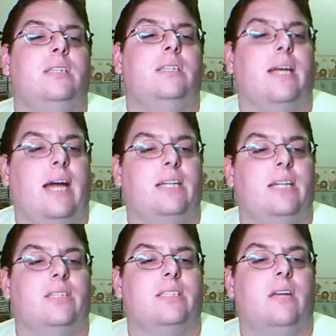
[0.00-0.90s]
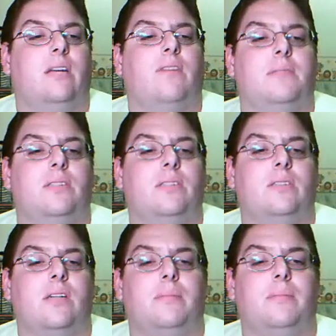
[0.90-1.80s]
Psychiatrists and
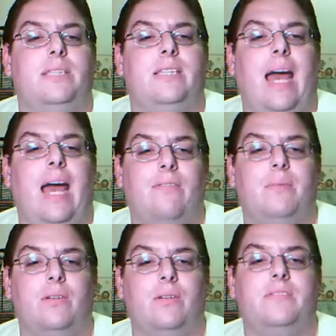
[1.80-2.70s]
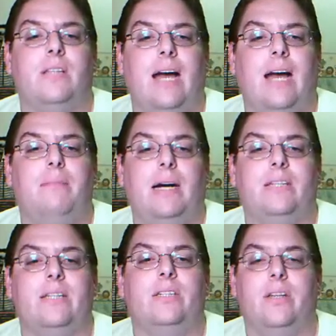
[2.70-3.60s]
pharmaceutical companies have the motive to lie
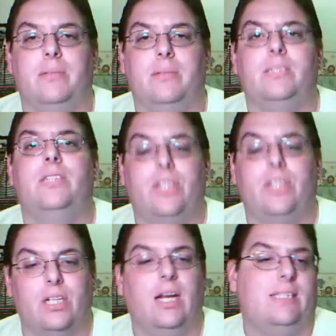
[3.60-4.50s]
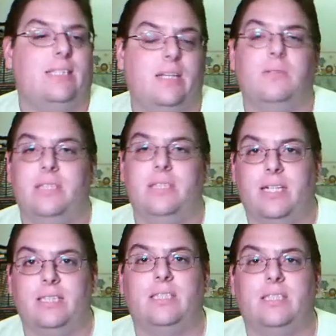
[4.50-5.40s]
about their treatments. Sure, as anyone
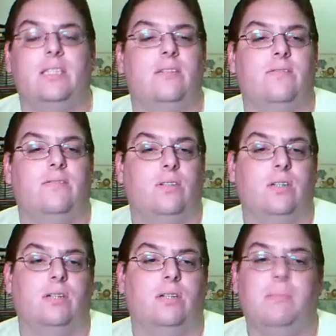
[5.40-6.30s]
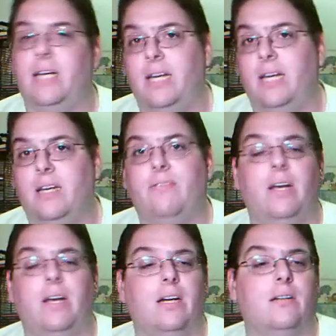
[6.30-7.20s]
does, for money, if
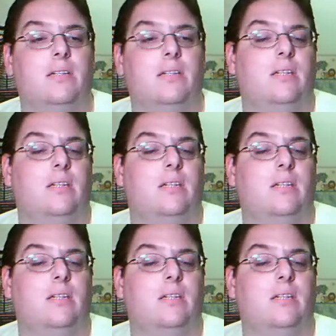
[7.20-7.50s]
they're,